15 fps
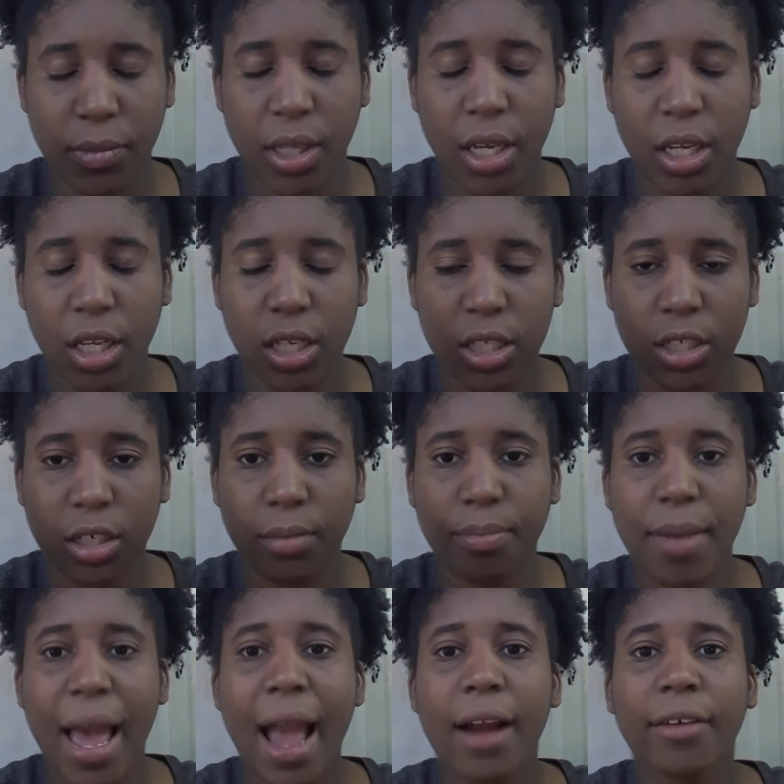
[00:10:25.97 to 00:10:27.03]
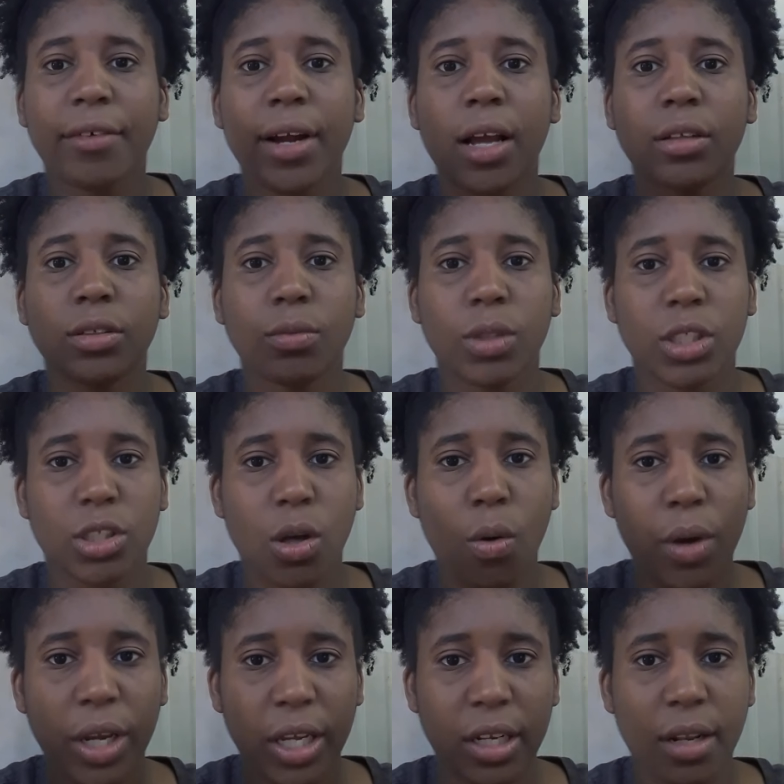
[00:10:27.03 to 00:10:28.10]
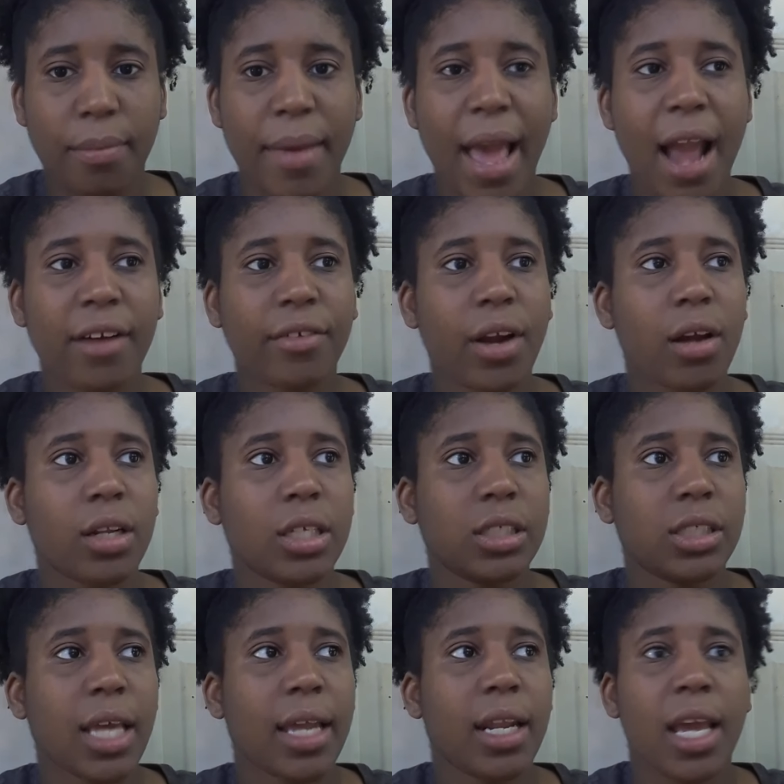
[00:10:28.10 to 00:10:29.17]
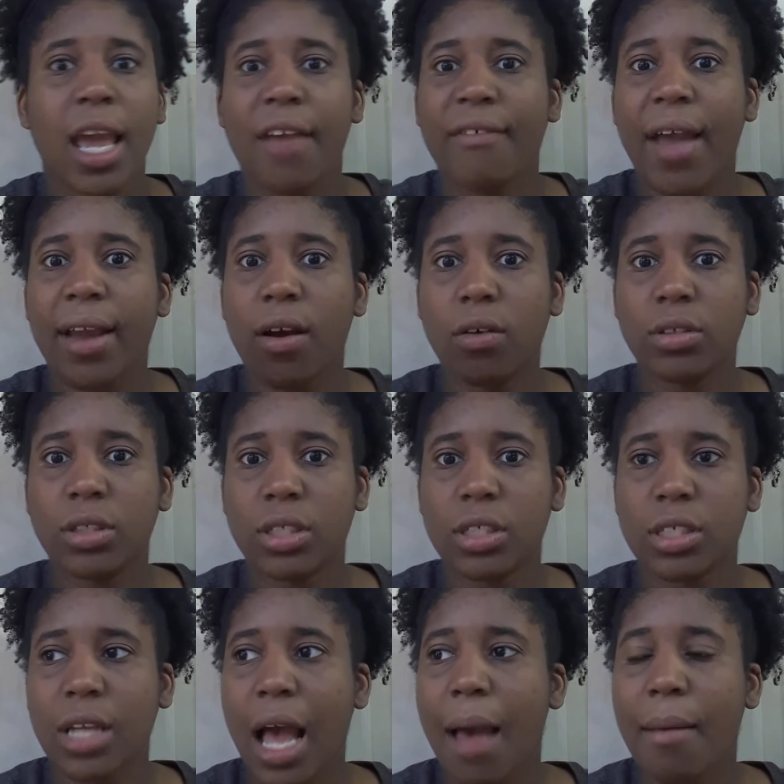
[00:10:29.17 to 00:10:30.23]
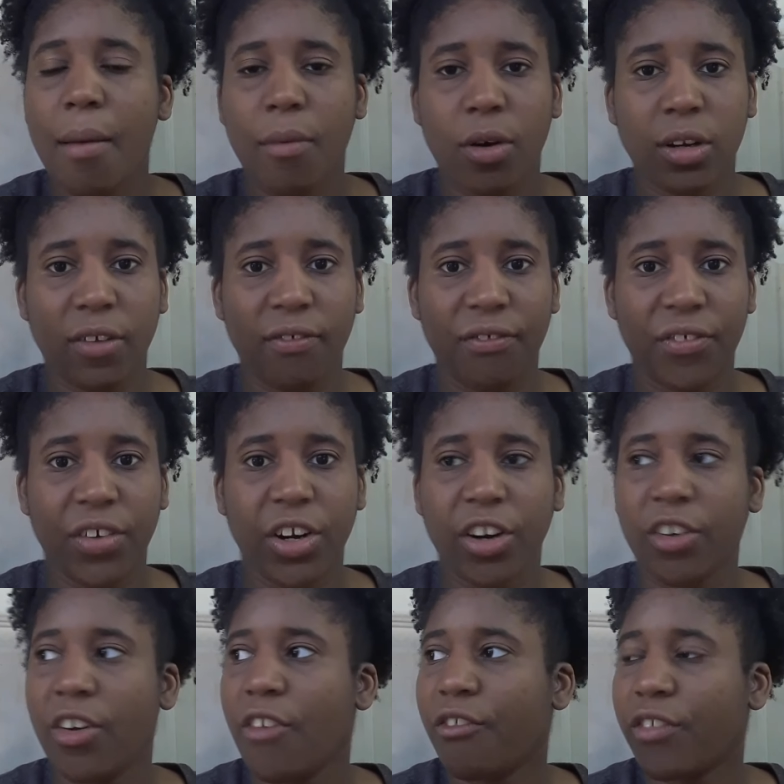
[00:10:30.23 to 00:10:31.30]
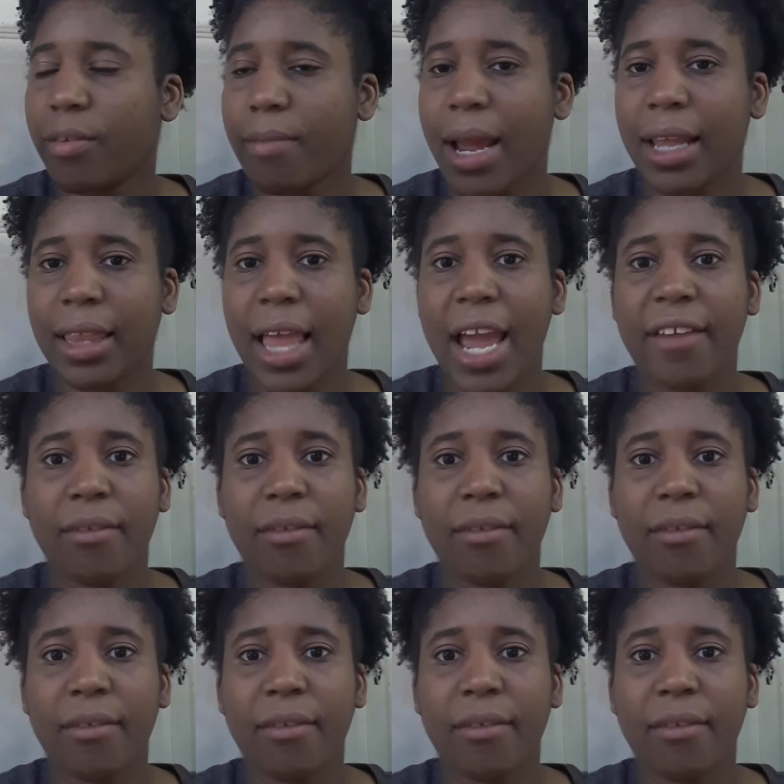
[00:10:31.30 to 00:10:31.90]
in her background, what's going in the background is that if I go to this cop, I'm going to fear for my life.